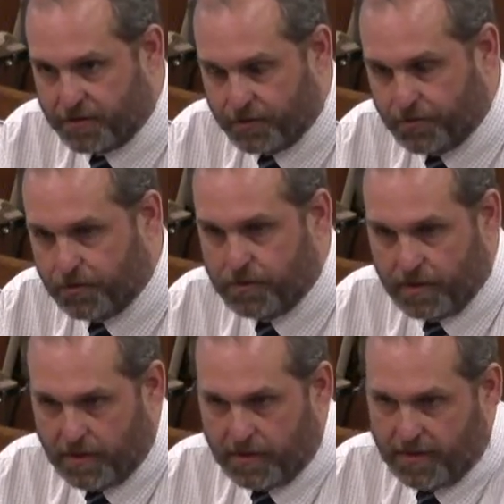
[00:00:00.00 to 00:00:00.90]
So
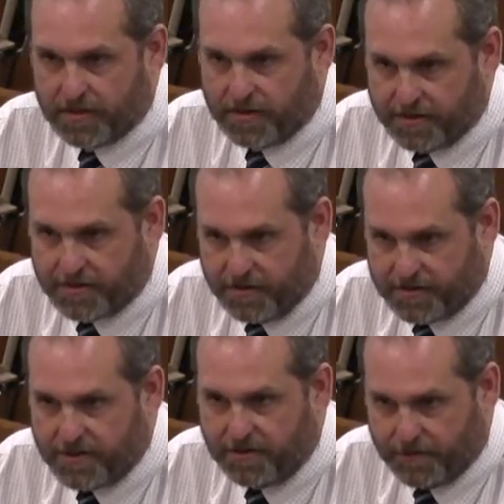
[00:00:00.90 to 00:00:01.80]

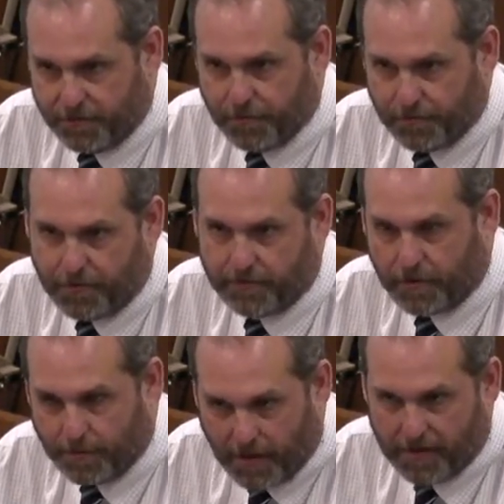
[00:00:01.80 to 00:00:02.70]
it's in the forefront
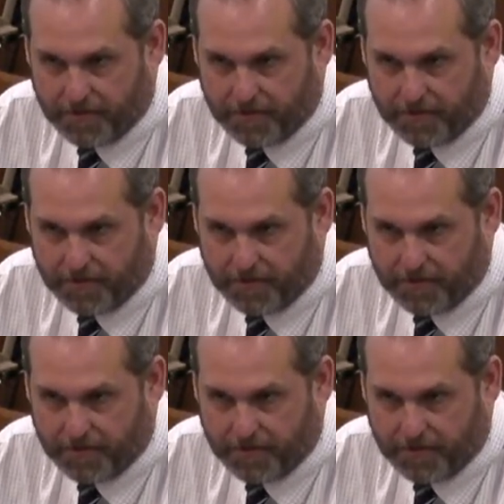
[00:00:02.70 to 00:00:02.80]
of our